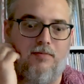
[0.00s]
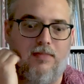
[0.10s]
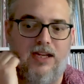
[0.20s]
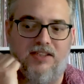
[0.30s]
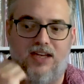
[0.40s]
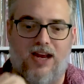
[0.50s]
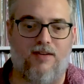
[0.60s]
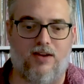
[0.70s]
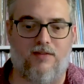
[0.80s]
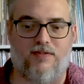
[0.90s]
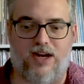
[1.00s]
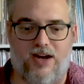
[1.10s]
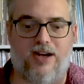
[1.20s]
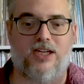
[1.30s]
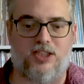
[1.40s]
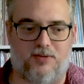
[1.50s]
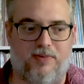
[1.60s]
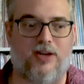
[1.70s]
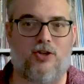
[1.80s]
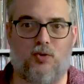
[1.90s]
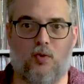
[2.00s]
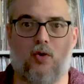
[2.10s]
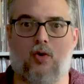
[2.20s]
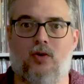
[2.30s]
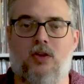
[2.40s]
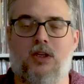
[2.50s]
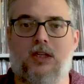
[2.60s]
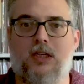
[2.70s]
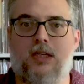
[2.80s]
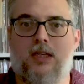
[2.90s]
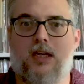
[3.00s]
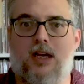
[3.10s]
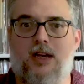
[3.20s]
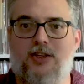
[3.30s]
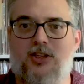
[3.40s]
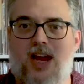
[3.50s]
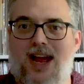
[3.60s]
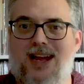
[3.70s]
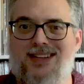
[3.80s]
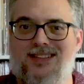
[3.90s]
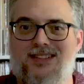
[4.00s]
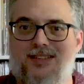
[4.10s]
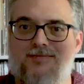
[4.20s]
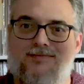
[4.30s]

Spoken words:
It's got a very spiritual jazz